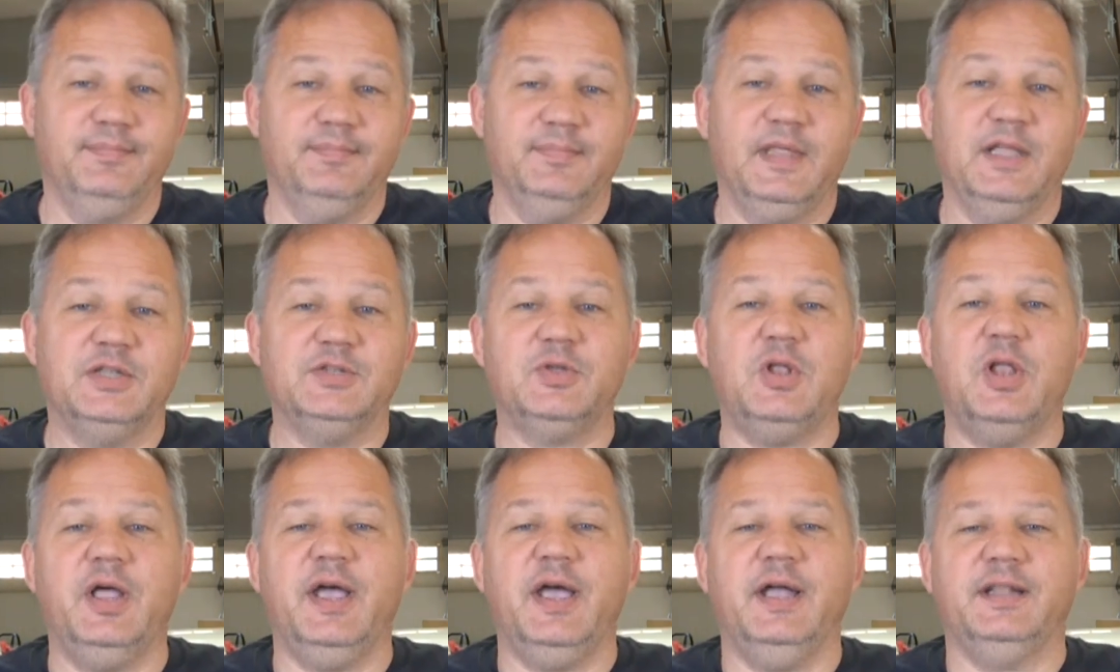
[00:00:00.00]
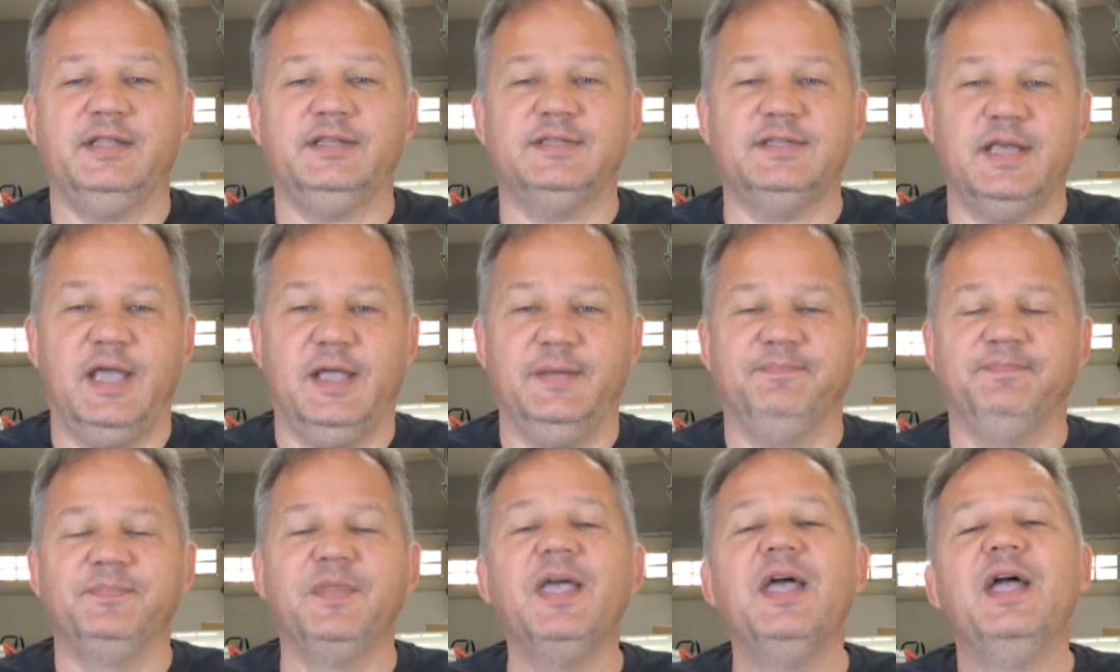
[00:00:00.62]
That's all I got to say.
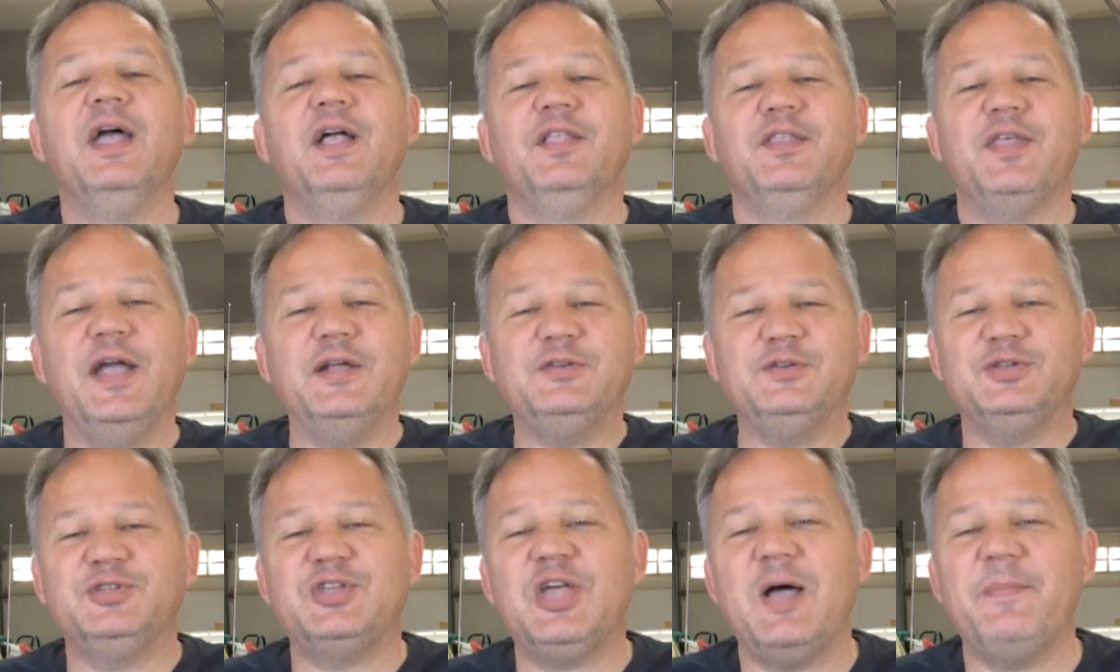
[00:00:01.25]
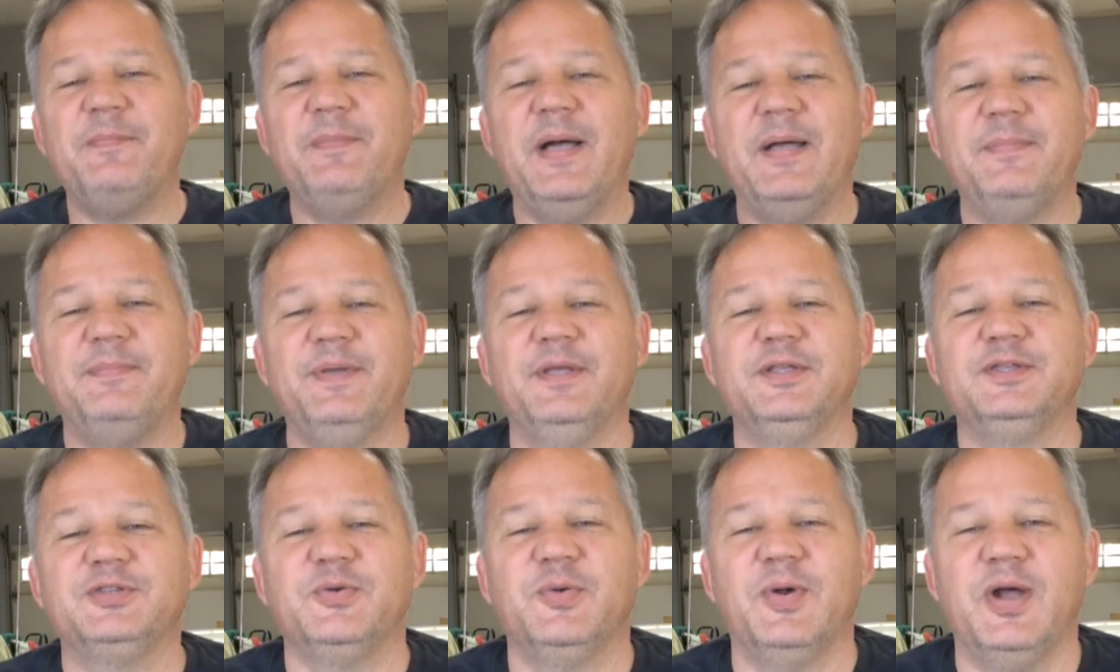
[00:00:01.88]
Thanks for stopping by
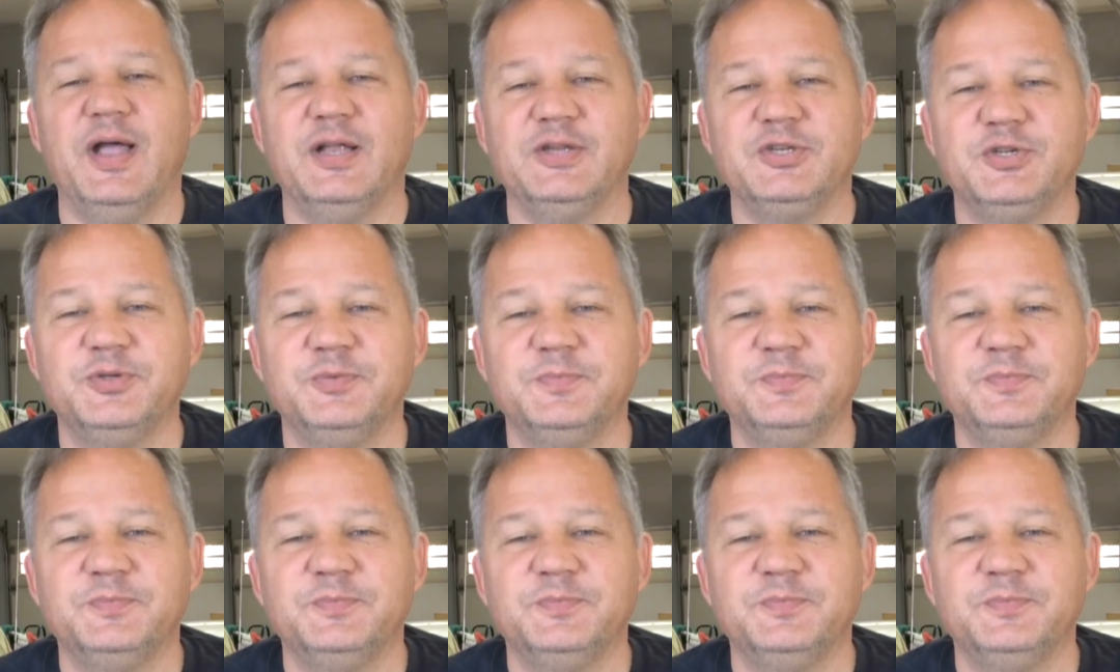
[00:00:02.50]
Pete's Garage.